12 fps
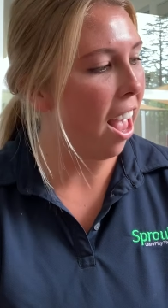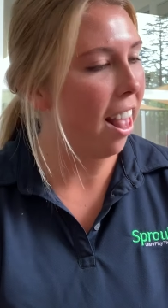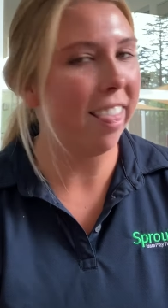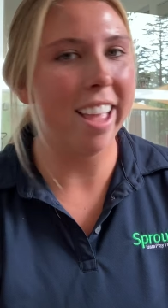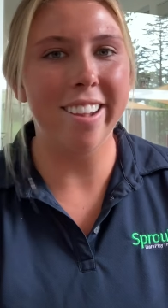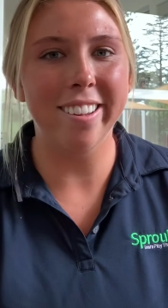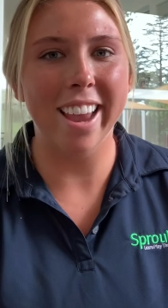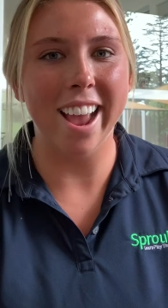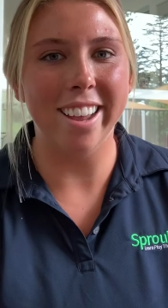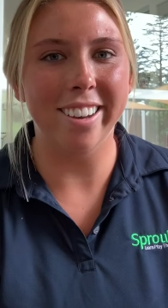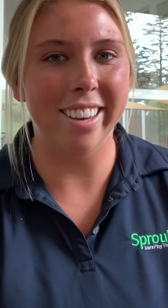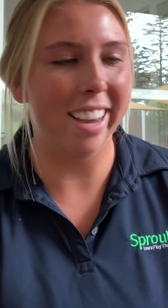Let's
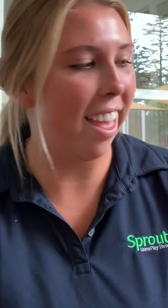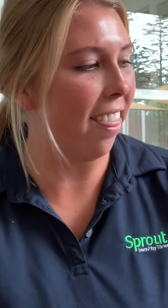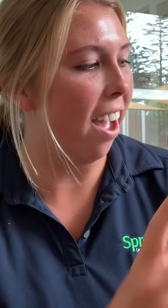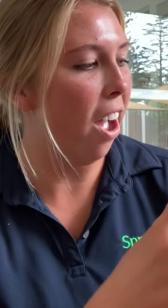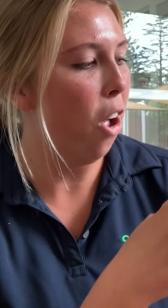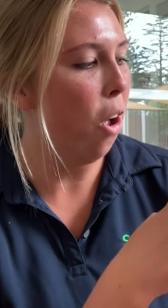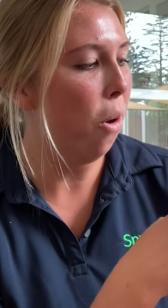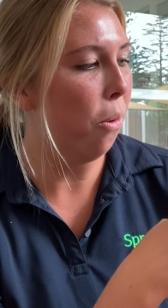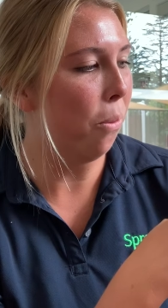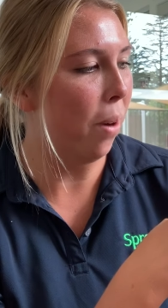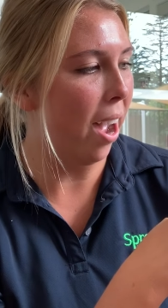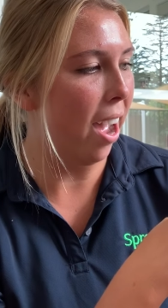count together.
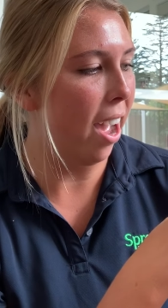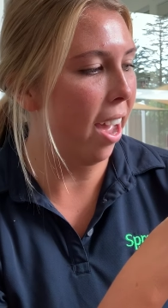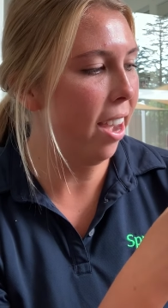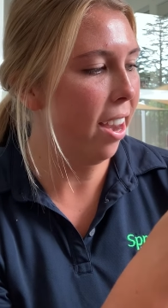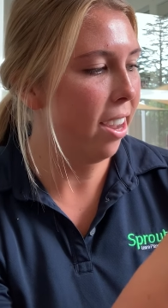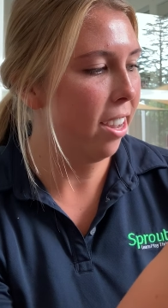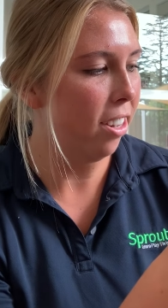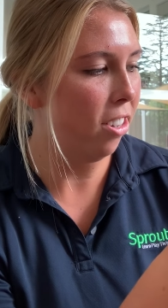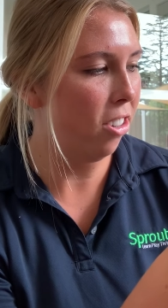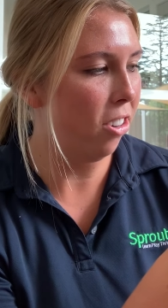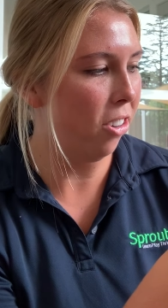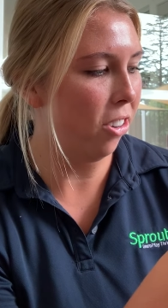1,
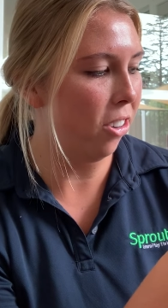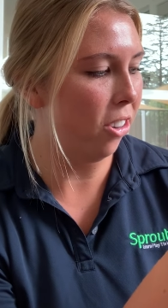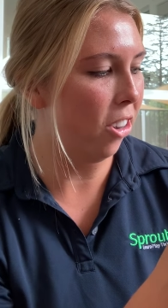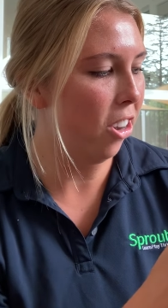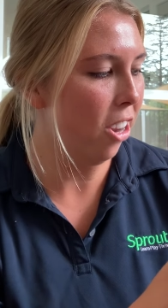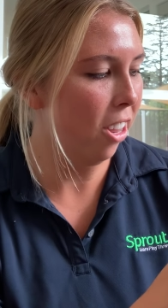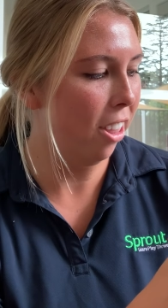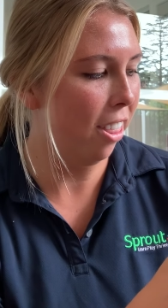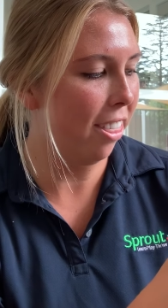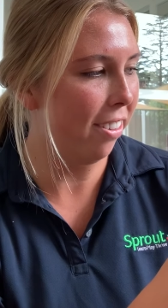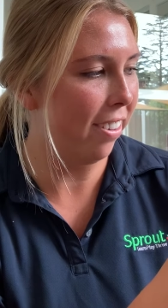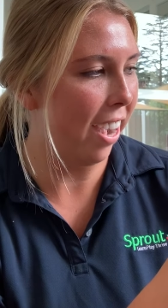2,
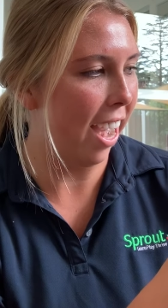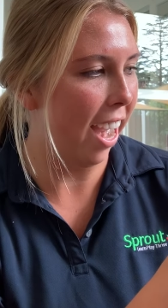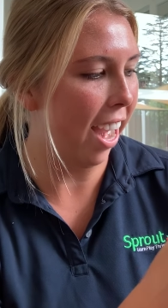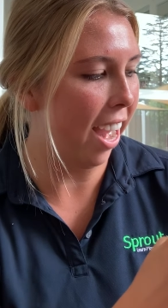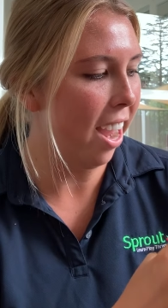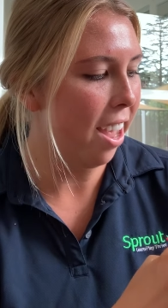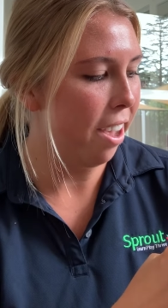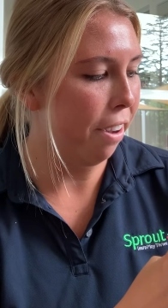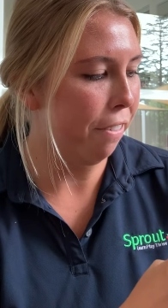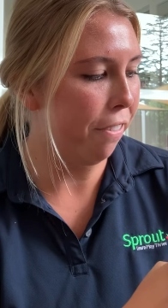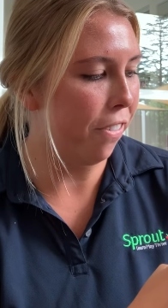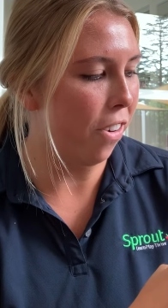3,
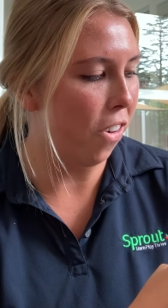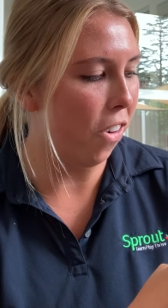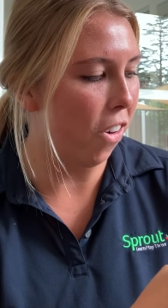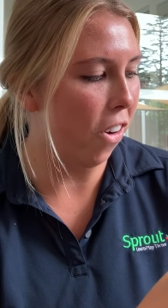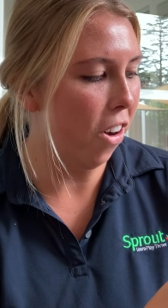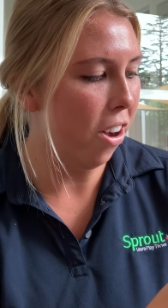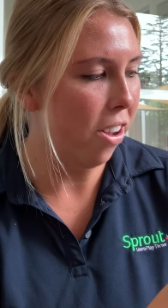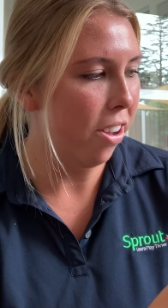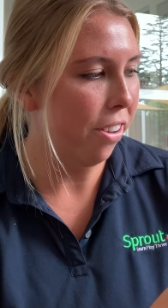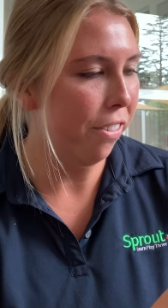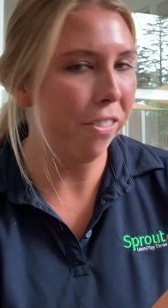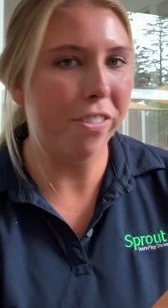4,
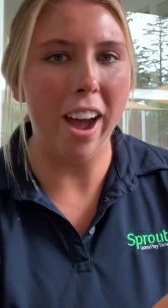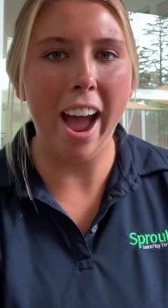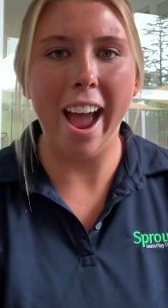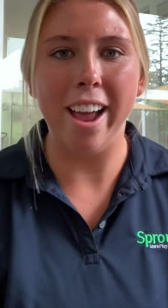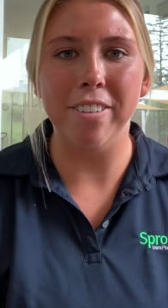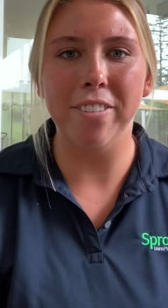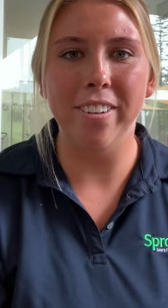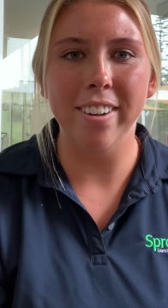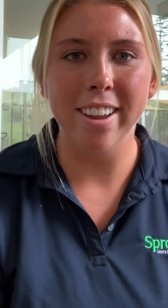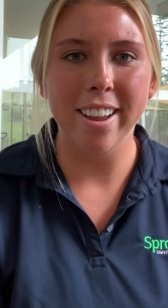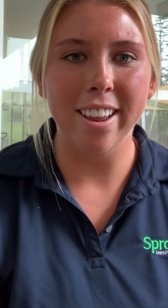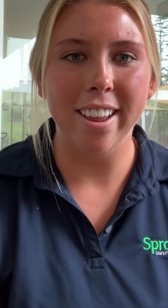5.
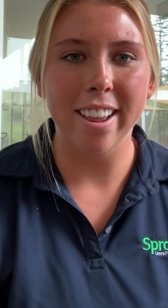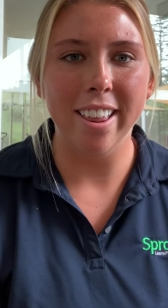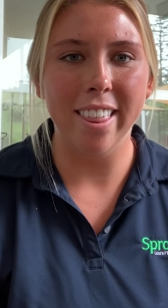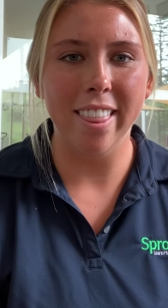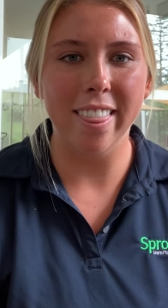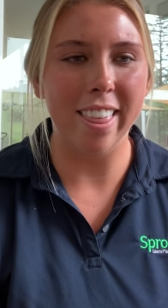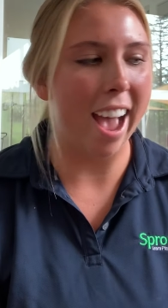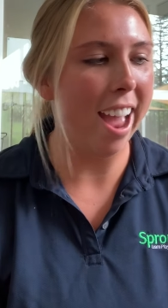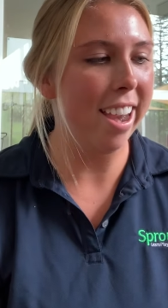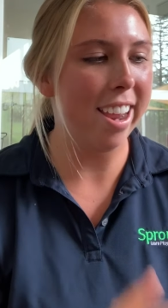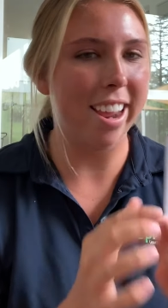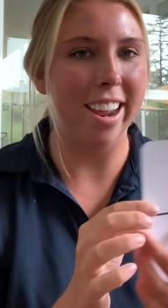
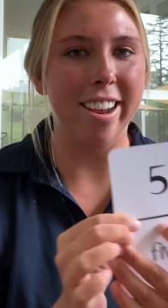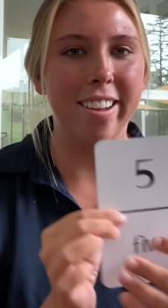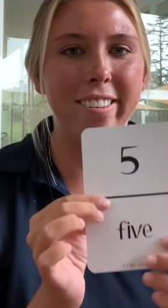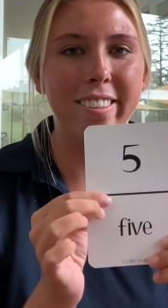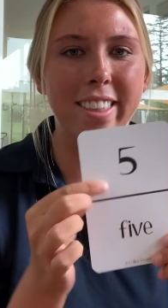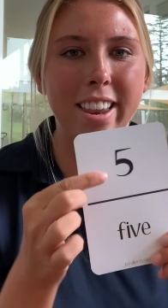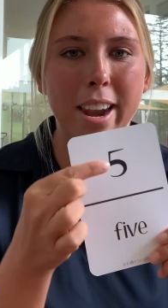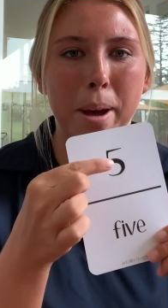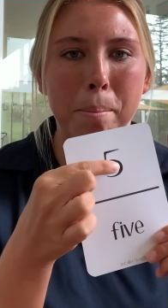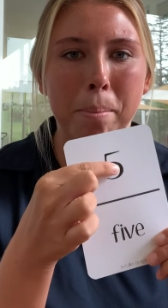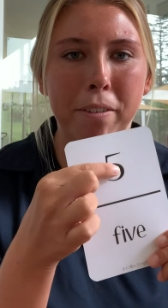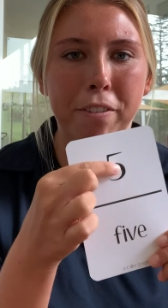That is the
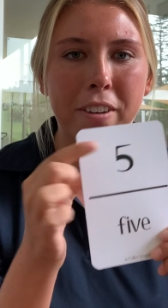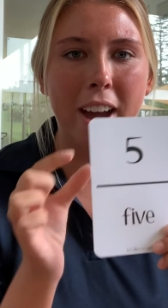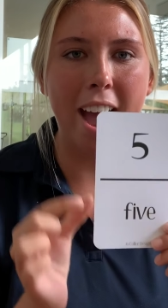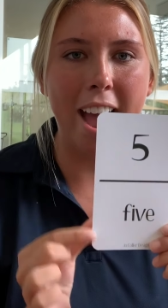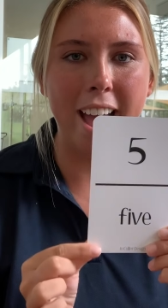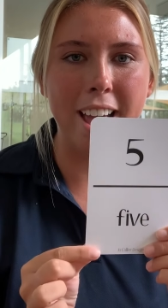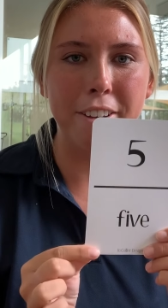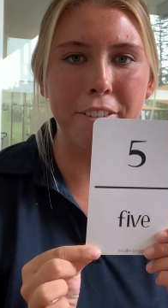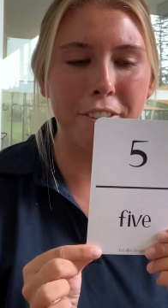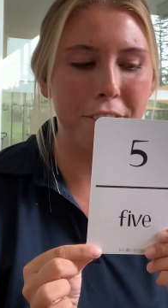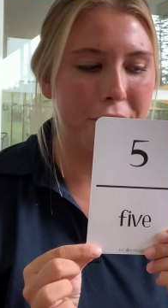number 5.